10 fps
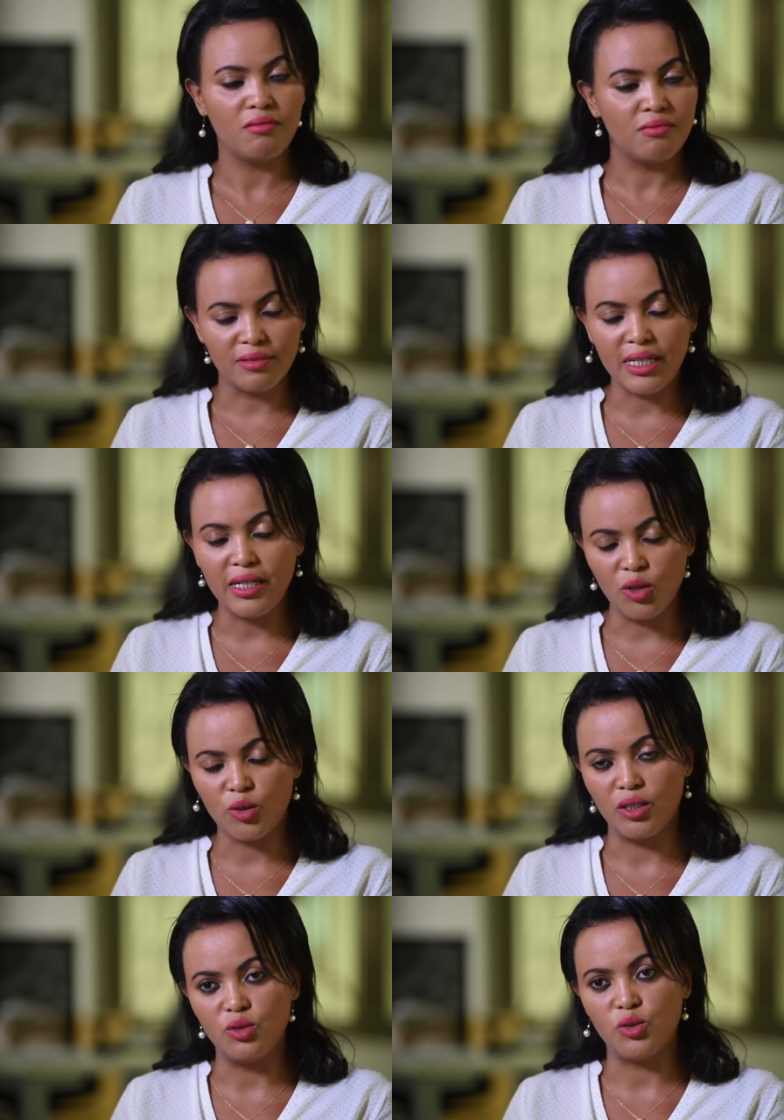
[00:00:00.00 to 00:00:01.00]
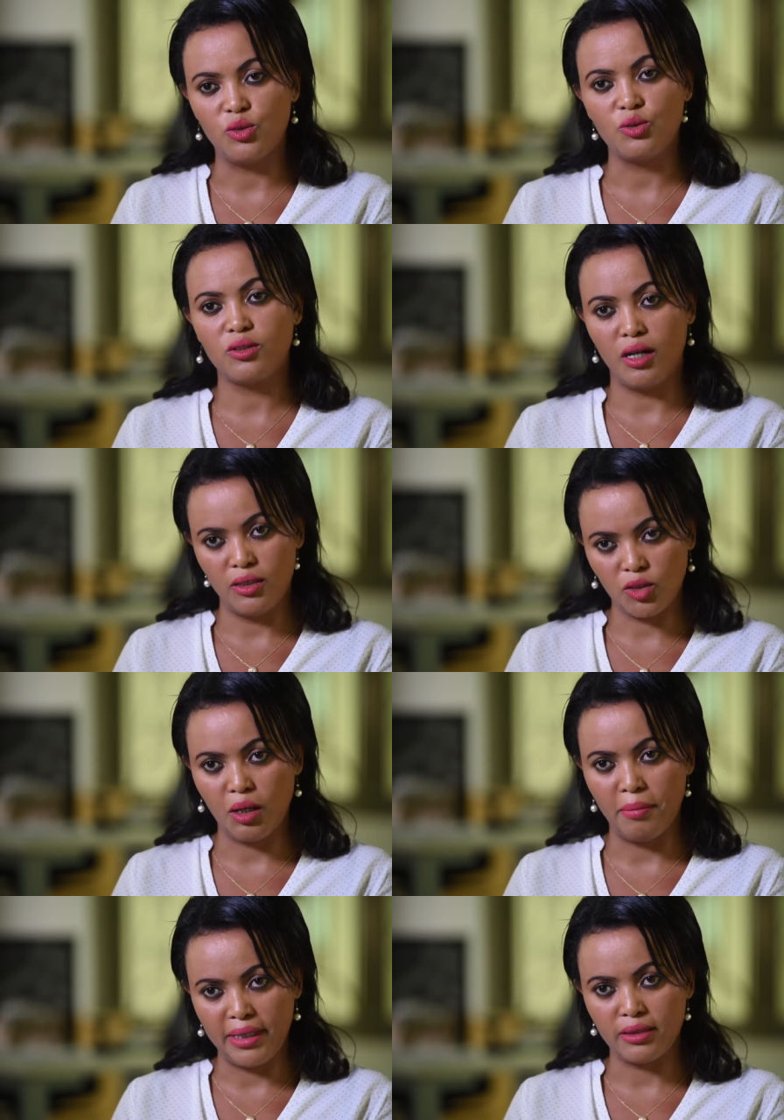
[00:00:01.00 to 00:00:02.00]
really look into
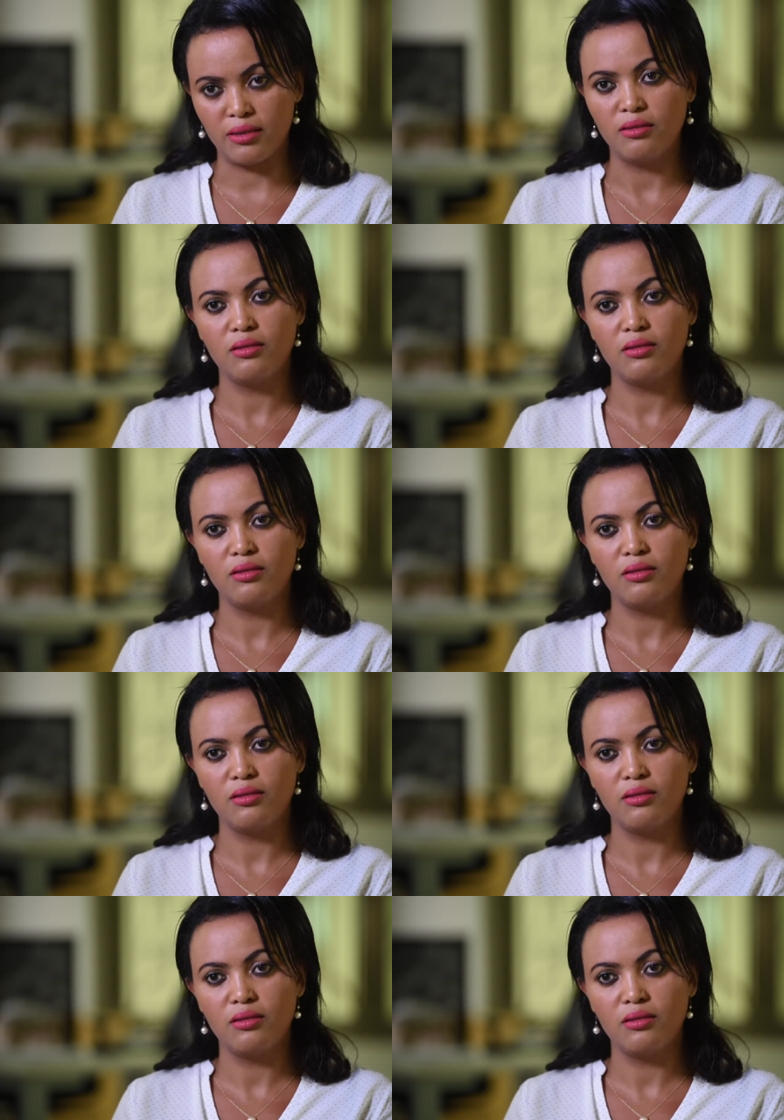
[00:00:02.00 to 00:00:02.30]
traditional medicine.